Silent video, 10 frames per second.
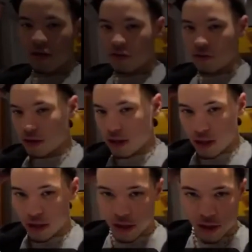I was with
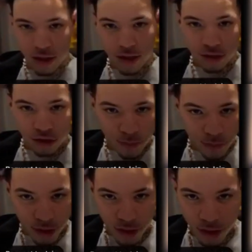that nigga
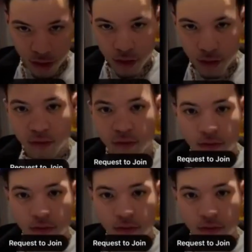Trippie earlier,